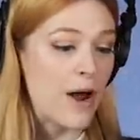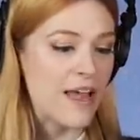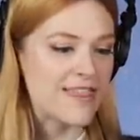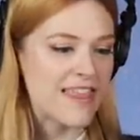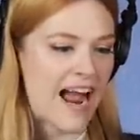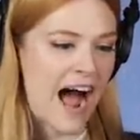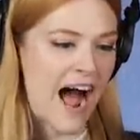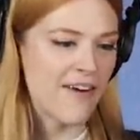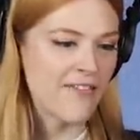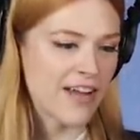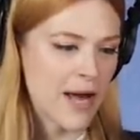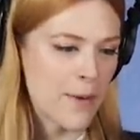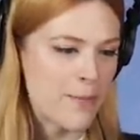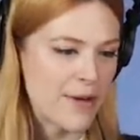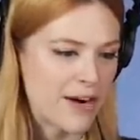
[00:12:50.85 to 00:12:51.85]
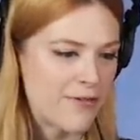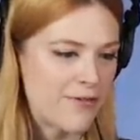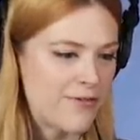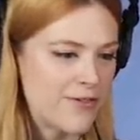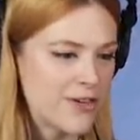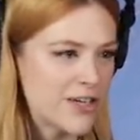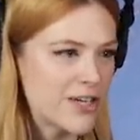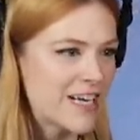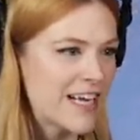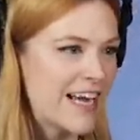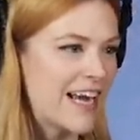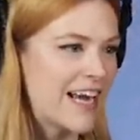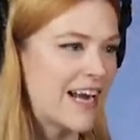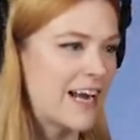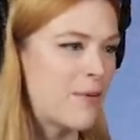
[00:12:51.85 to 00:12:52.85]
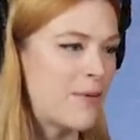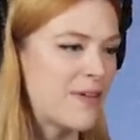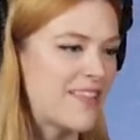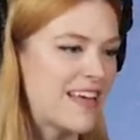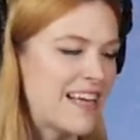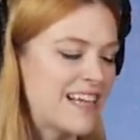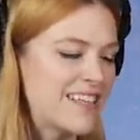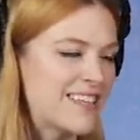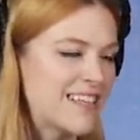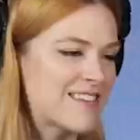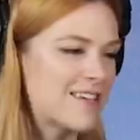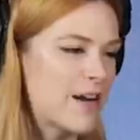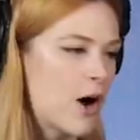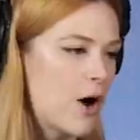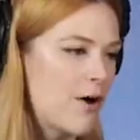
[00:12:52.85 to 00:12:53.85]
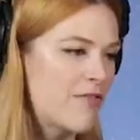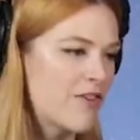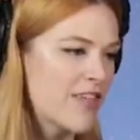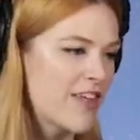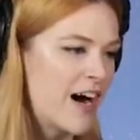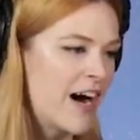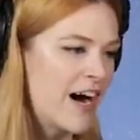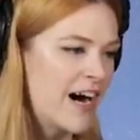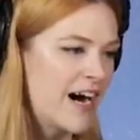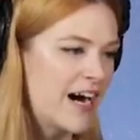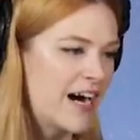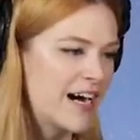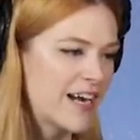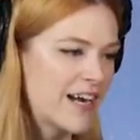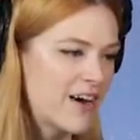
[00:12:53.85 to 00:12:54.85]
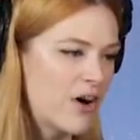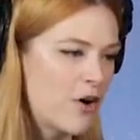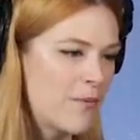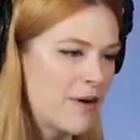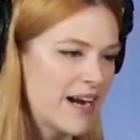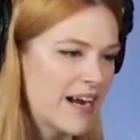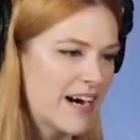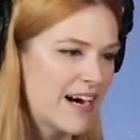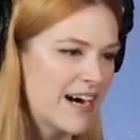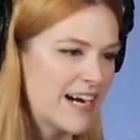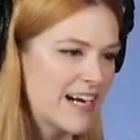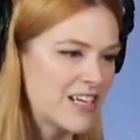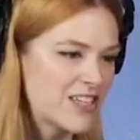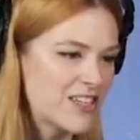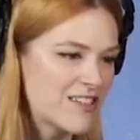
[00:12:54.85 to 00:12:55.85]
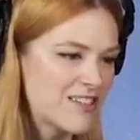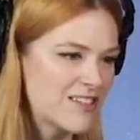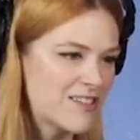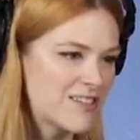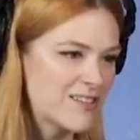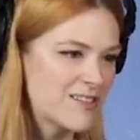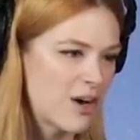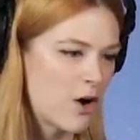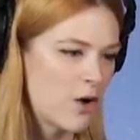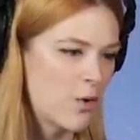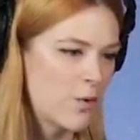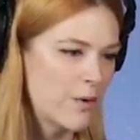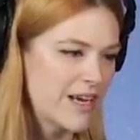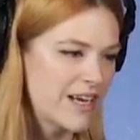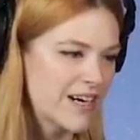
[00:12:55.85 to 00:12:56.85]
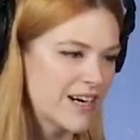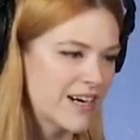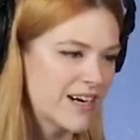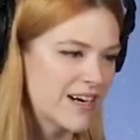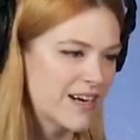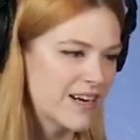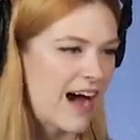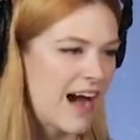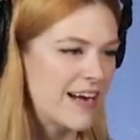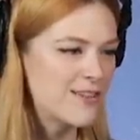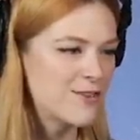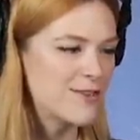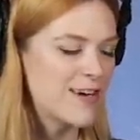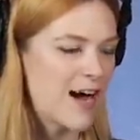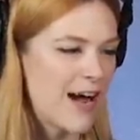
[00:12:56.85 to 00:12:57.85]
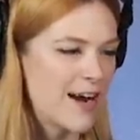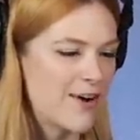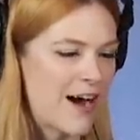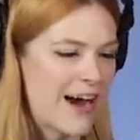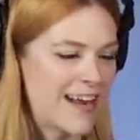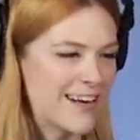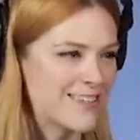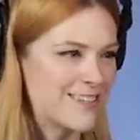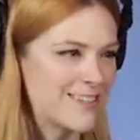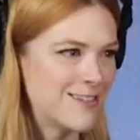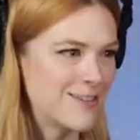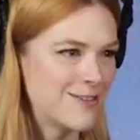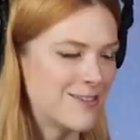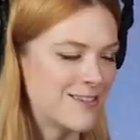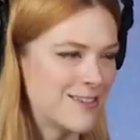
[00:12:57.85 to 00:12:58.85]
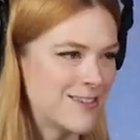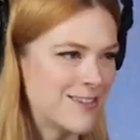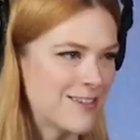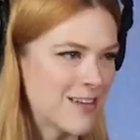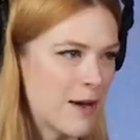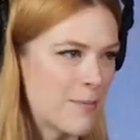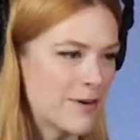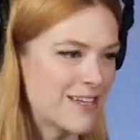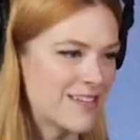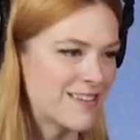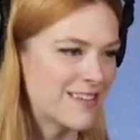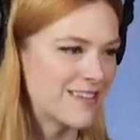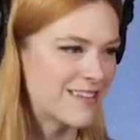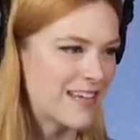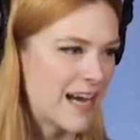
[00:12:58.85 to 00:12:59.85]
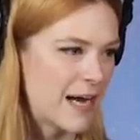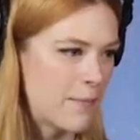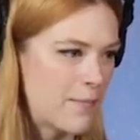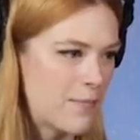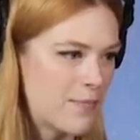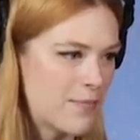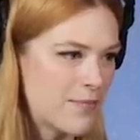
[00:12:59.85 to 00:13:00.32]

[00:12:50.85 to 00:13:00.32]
Wait, they have like a bit of flirting, but then he says no for the hug. Oh my gosh, this is so weird. I do not know how to seduce celebrities in this game.